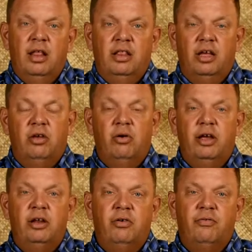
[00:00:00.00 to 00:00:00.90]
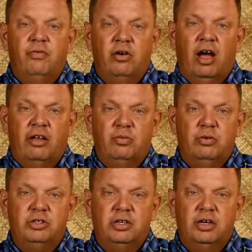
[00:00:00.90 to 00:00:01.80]
the Yoido Full
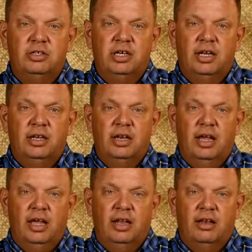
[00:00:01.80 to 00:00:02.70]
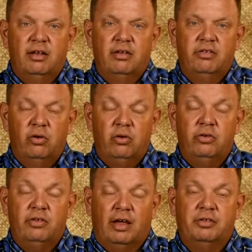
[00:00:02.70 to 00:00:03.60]
Gospel Church in Seoul,
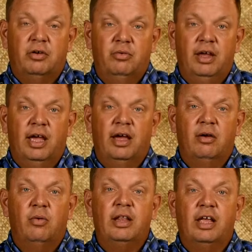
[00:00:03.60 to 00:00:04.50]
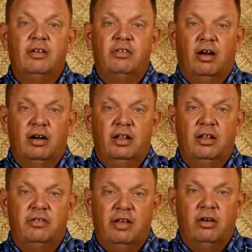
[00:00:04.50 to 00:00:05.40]
South Korea, when they started
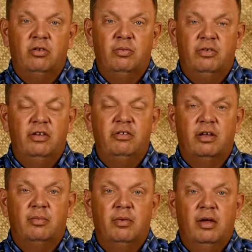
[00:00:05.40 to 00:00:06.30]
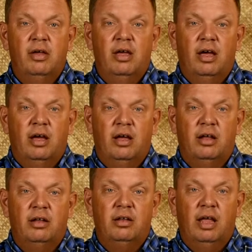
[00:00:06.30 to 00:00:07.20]
the cell group system.
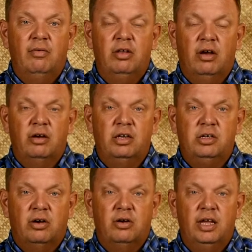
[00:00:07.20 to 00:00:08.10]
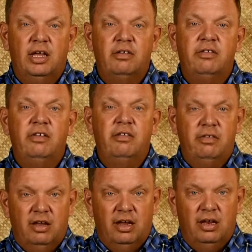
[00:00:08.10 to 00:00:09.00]
David Yonggi Cho, he
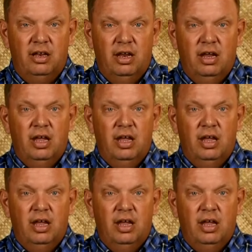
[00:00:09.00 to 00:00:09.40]
insisted